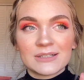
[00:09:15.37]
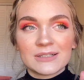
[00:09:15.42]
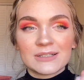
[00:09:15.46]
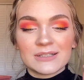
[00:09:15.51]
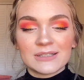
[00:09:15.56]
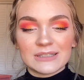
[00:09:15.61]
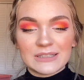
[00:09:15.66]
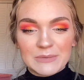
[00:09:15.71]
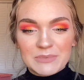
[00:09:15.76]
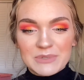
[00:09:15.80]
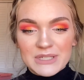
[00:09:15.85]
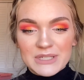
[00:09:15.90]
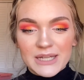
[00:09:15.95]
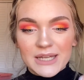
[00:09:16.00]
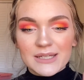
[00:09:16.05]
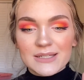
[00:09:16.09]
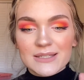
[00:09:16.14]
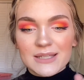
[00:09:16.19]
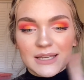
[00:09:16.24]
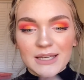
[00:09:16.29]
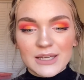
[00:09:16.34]

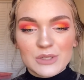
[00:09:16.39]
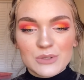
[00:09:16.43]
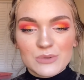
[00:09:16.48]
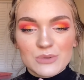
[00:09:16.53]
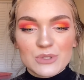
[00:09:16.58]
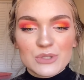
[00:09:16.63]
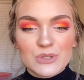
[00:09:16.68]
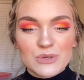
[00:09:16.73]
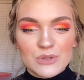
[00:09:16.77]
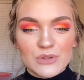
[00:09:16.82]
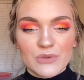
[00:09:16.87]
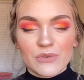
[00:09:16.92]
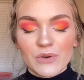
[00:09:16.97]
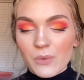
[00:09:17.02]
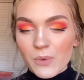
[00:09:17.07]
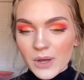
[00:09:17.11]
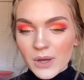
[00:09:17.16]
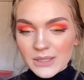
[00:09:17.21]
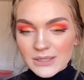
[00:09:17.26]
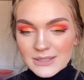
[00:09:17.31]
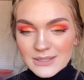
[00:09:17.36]
lipsticks, like I used two different
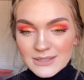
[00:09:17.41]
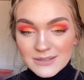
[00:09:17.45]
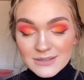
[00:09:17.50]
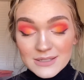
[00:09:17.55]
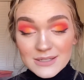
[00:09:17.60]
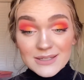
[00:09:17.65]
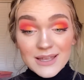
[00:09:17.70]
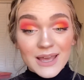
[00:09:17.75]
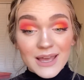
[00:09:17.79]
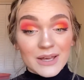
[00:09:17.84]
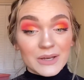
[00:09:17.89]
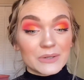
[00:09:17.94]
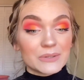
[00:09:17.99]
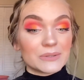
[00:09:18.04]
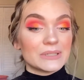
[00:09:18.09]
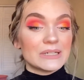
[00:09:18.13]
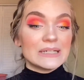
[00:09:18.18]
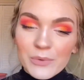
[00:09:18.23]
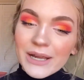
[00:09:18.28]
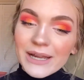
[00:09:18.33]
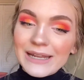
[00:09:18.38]
ones. So
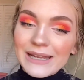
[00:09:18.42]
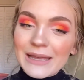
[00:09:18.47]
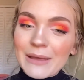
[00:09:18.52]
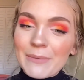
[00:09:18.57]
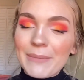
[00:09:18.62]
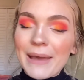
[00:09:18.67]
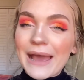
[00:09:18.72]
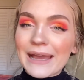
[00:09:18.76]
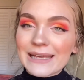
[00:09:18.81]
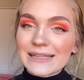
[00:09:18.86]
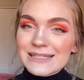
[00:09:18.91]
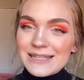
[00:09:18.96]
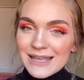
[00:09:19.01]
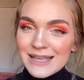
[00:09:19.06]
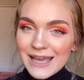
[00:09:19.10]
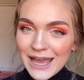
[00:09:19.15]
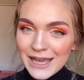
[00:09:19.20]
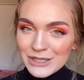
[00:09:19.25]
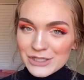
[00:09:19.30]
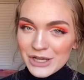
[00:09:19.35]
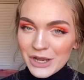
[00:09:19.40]
we're gonna get back into the
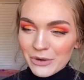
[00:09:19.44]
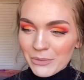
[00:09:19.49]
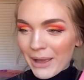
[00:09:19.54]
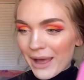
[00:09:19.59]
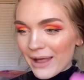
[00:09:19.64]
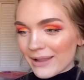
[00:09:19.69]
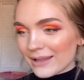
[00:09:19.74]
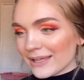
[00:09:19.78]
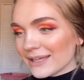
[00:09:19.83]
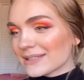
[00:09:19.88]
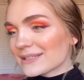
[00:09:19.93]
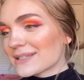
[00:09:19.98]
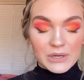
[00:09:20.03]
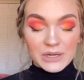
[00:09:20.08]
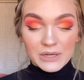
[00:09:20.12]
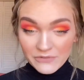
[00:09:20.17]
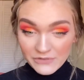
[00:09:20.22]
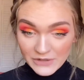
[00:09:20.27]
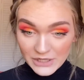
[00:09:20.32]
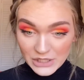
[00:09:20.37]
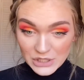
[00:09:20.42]
eyeshadow palette. We're
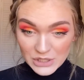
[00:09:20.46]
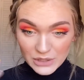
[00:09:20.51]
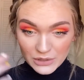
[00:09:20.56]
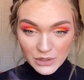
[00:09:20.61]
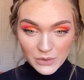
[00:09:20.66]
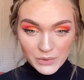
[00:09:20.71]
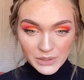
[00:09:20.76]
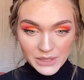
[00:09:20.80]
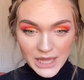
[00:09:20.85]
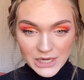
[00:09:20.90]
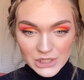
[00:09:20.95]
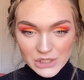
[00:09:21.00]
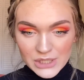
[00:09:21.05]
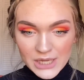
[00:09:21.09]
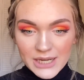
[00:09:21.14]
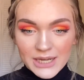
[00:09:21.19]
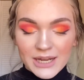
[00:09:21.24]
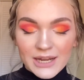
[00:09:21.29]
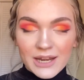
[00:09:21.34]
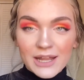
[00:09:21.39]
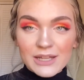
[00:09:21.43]
gonna finish the lower lash line,
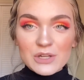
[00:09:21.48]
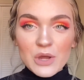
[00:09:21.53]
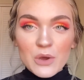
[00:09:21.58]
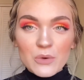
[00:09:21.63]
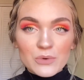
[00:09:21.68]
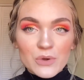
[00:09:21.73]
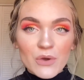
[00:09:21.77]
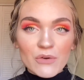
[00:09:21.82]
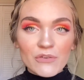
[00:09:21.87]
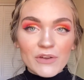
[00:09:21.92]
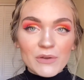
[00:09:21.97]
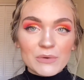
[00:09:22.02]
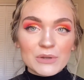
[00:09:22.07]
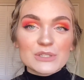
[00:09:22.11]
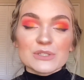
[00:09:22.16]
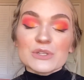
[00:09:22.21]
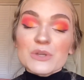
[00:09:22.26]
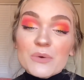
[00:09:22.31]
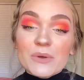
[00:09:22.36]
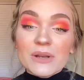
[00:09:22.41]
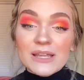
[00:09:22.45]
and I don't know if I want to
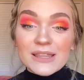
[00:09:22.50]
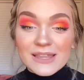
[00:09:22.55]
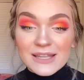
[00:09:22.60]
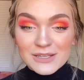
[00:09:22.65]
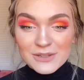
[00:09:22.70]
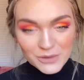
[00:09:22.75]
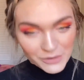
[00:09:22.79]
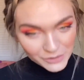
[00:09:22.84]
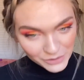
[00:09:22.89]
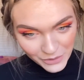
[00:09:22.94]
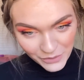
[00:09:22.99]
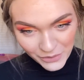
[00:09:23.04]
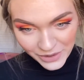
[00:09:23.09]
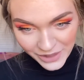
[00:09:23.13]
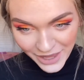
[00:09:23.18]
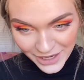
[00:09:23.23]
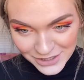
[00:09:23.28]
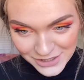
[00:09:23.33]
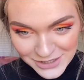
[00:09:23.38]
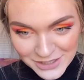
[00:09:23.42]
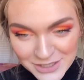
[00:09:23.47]
do anything to the lower
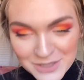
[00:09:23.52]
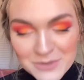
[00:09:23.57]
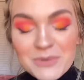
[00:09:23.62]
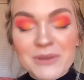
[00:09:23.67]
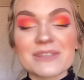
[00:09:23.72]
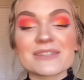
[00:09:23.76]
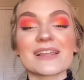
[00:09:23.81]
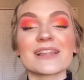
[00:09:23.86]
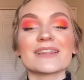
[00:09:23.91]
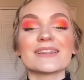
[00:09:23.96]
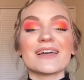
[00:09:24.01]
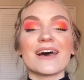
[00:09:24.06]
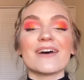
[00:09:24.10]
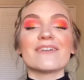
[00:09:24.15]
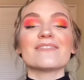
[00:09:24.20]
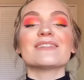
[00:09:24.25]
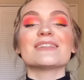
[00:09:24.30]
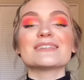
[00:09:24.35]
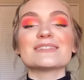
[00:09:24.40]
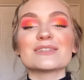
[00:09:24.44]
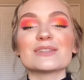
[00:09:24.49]
lash line just because I love
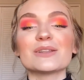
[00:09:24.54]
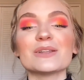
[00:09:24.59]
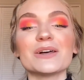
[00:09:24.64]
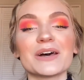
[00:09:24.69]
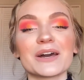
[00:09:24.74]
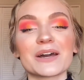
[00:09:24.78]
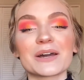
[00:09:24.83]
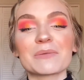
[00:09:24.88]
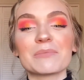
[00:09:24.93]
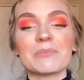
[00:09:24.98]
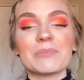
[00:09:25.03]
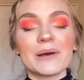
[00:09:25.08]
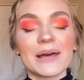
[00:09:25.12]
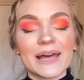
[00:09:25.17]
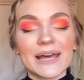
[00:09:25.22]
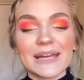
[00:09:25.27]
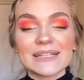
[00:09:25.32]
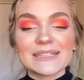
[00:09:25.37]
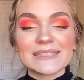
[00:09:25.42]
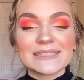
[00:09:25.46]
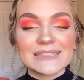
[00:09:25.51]
this look,
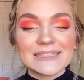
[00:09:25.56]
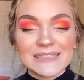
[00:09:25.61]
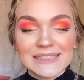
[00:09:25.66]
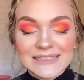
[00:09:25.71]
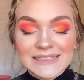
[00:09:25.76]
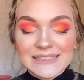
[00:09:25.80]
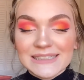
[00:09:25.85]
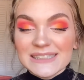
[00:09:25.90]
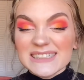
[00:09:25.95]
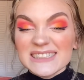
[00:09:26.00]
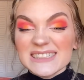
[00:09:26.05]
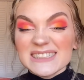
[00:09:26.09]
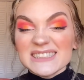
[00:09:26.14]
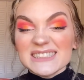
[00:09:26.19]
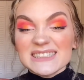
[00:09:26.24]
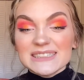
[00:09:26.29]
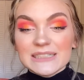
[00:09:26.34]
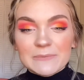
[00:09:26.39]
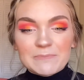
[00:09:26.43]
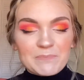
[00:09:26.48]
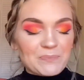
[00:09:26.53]
but
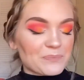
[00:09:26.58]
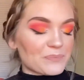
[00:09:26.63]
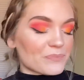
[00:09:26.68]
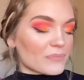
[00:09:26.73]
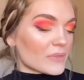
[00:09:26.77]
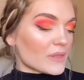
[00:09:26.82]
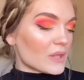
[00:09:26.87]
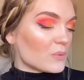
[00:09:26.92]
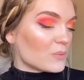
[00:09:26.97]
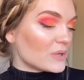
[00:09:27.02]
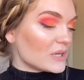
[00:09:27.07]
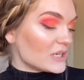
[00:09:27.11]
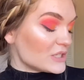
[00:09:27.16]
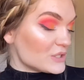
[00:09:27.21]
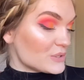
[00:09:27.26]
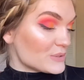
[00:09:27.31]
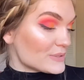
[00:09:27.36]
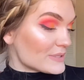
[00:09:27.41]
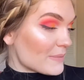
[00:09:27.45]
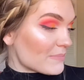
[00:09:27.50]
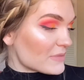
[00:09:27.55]
we need to do
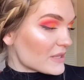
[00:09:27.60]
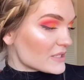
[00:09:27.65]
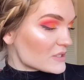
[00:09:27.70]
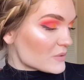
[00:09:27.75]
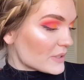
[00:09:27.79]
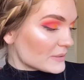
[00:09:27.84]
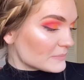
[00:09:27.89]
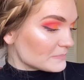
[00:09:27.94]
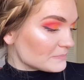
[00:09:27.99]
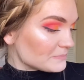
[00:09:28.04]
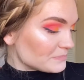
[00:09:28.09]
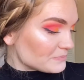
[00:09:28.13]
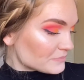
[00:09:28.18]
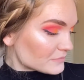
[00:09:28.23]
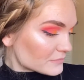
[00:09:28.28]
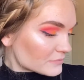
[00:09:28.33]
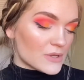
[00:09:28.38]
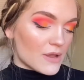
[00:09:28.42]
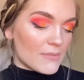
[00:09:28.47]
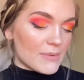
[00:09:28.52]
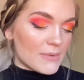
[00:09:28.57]
something to it.
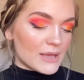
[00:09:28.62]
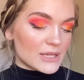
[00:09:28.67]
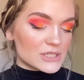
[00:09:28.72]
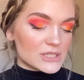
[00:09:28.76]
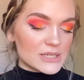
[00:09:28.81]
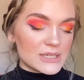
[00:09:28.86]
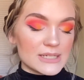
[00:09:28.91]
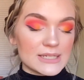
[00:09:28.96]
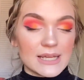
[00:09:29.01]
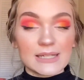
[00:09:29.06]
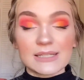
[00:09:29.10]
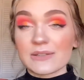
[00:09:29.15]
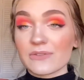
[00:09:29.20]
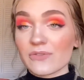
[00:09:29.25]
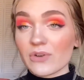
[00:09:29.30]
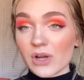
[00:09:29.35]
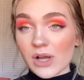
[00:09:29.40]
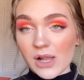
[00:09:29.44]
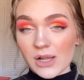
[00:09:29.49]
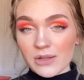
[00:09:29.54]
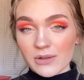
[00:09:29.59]
So I'm actually gonna take a different
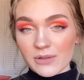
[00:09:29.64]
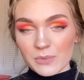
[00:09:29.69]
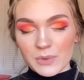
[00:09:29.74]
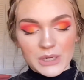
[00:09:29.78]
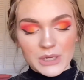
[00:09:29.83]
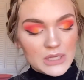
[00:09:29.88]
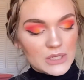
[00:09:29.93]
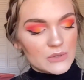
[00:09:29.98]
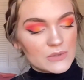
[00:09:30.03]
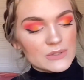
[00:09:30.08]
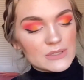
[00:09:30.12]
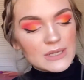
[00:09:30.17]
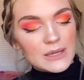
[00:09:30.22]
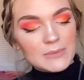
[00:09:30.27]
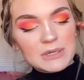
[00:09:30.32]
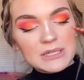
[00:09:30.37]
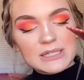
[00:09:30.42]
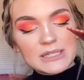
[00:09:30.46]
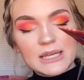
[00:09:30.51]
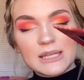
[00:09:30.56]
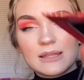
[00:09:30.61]
color than what I used. I'm
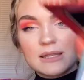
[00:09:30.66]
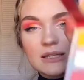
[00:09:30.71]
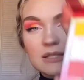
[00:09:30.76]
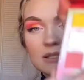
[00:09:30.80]
gonna take this